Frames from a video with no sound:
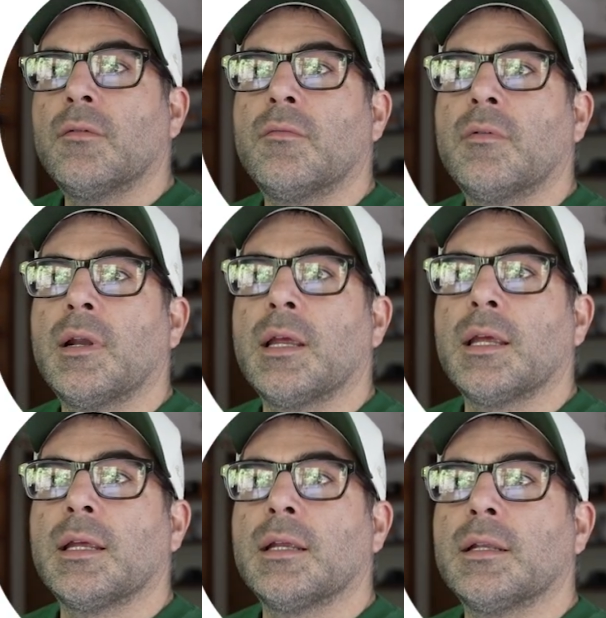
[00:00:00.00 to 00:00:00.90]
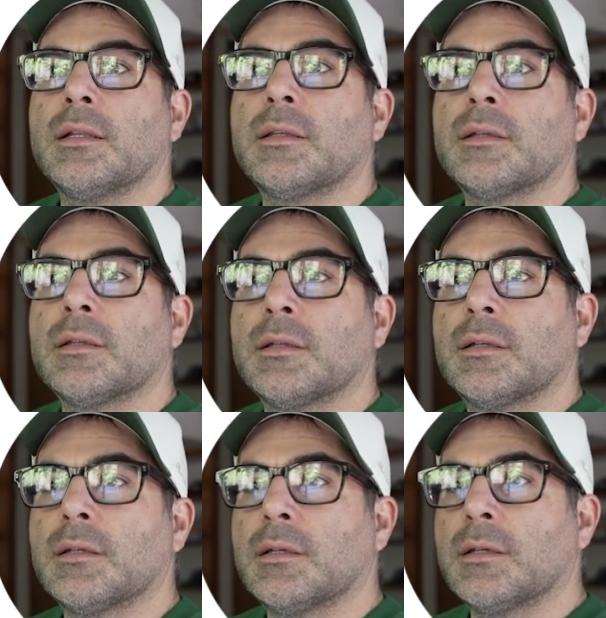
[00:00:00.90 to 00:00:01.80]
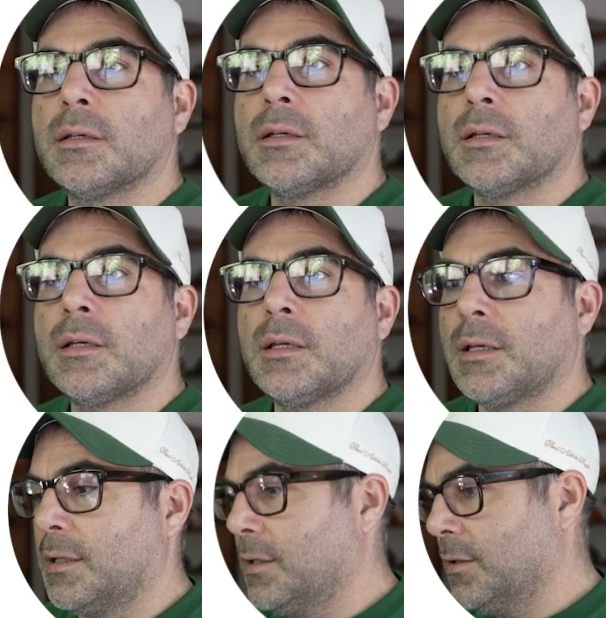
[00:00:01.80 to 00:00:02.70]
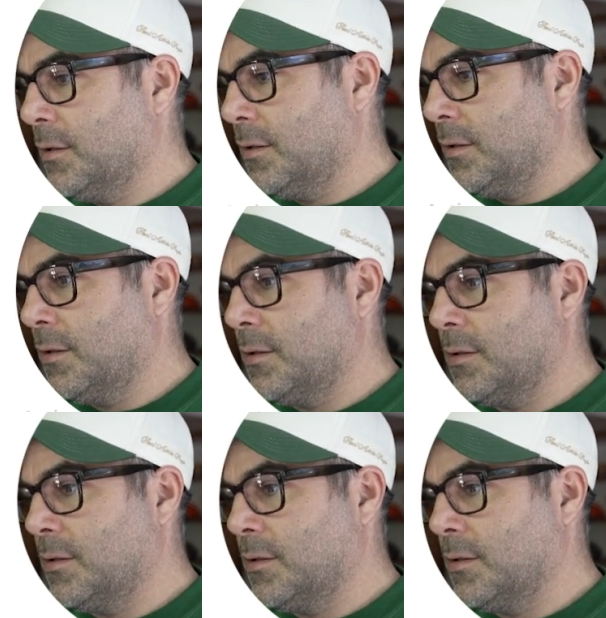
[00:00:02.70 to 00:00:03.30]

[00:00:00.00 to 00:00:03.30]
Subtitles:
right here.